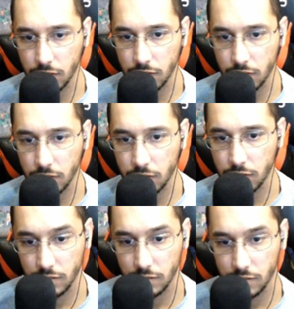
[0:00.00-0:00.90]

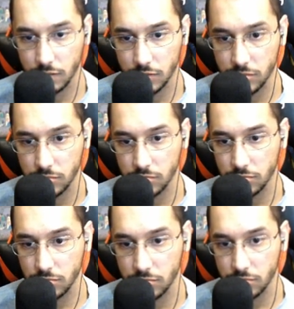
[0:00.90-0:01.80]

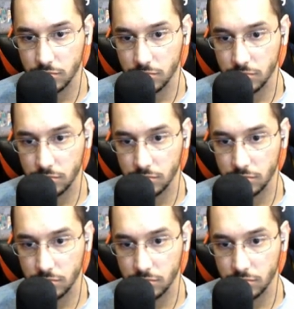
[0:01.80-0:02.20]
(no one is talking)